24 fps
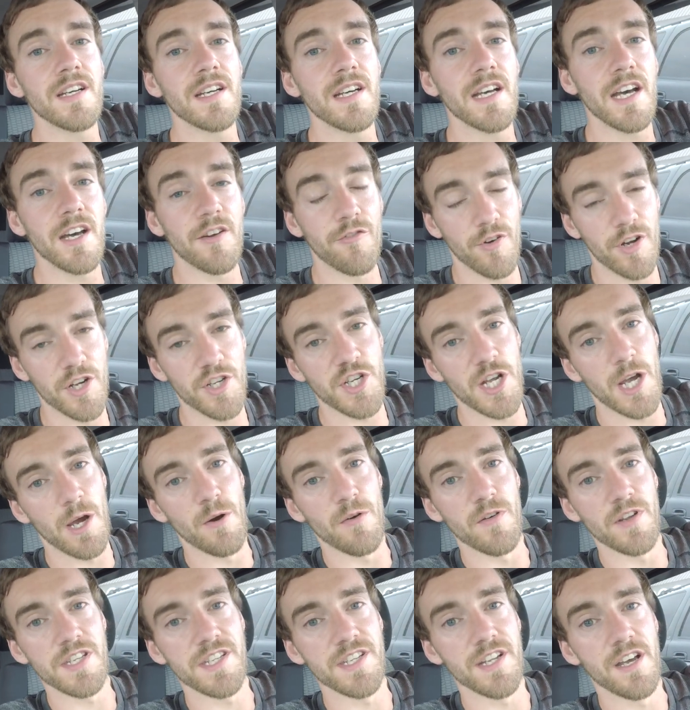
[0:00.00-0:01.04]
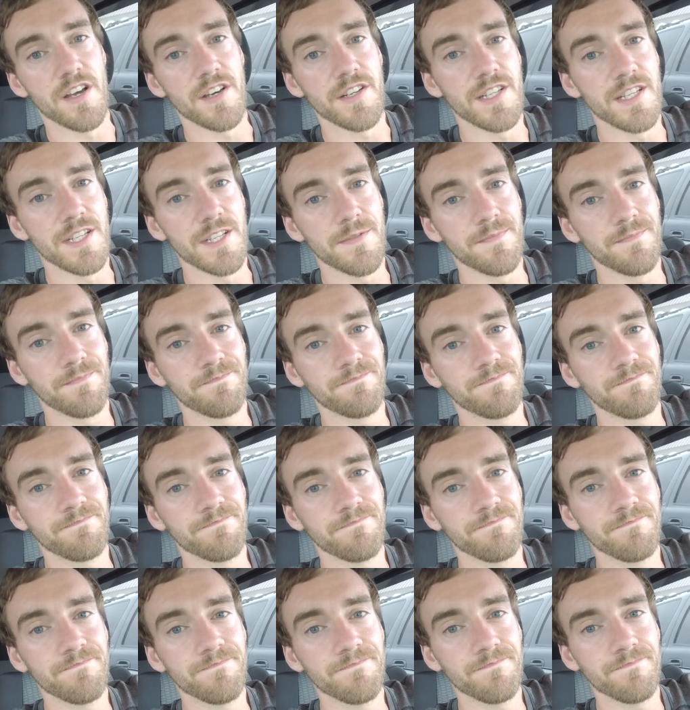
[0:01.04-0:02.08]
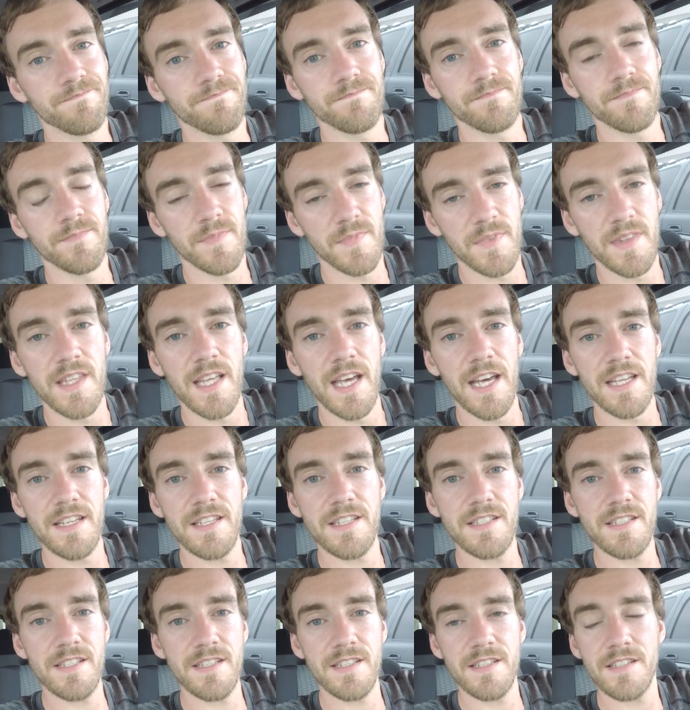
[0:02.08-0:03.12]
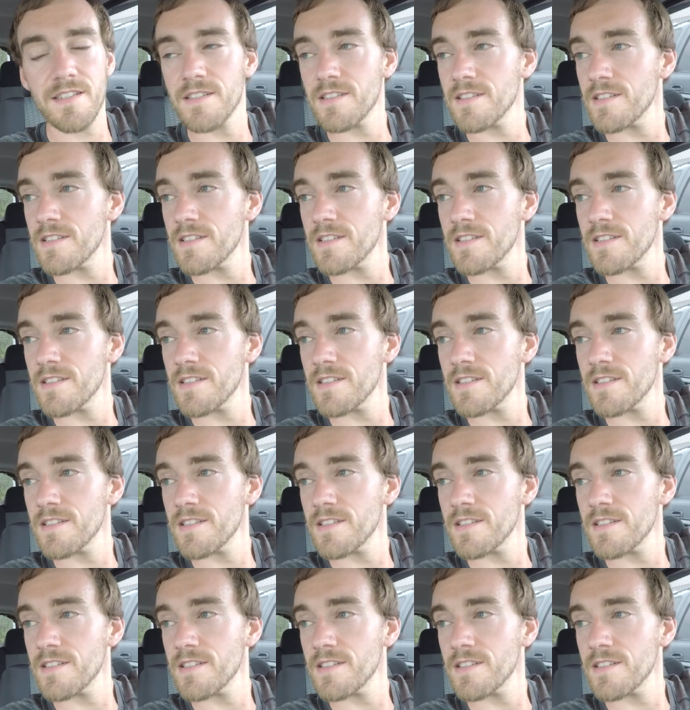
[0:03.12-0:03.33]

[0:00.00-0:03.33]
and rush hour has started. That's